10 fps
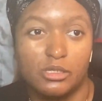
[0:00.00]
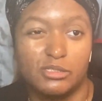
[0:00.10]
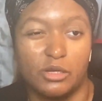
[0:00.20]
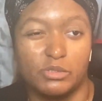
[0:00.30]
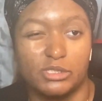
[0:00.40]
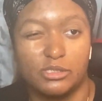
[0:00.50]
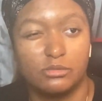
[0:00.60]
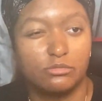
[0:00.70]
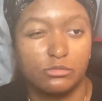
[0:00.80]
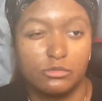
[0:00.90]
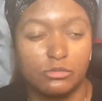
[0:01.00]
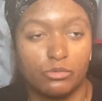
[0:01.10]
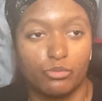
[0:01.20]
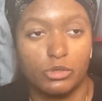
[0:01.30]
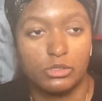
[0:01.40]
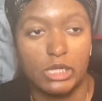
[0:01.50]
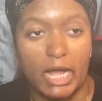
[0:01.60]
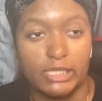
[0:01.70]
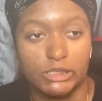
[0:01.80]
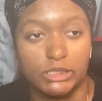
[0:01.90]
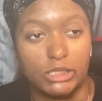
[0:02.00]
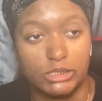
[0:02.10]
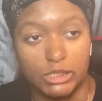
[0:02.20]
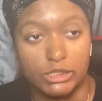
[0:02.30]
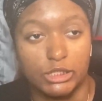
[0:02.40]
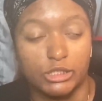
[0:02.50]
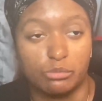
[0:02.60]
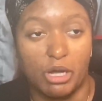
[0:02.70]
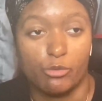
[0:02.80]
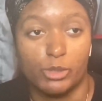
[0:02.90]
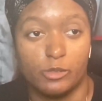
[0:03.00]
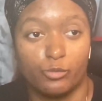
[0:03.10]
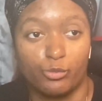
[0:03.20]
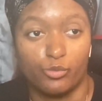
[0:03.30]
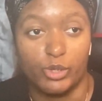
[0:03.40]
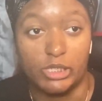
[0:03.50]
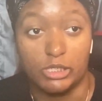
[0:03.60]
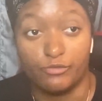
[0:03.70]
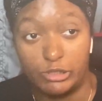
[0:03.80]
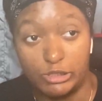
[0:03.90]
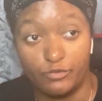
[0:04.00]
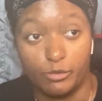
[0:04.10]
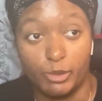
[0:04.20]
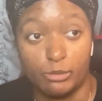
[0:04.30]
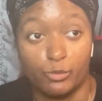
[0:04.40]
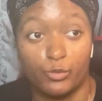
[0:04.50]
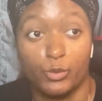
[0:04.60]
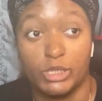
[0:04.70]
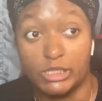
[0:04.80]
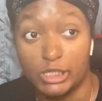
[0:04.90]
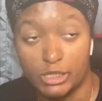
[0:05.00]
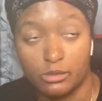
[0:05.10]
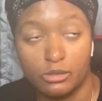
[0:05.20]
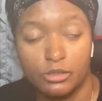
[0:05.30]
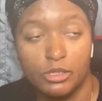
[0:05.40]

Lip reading: So I just say 6 years, but I've been reading officially for people for a year,